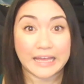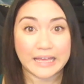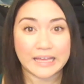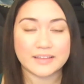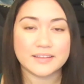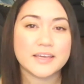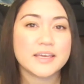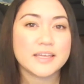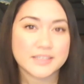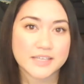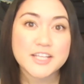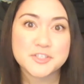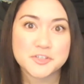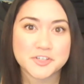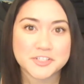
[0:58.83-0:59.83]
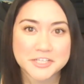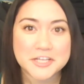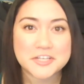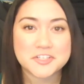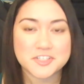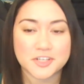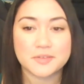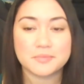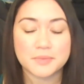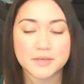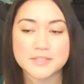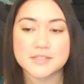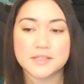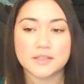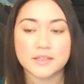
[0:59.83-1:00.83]
like it gets your attention
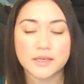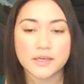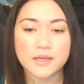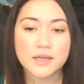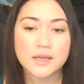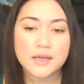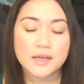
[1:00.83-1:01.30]
basically.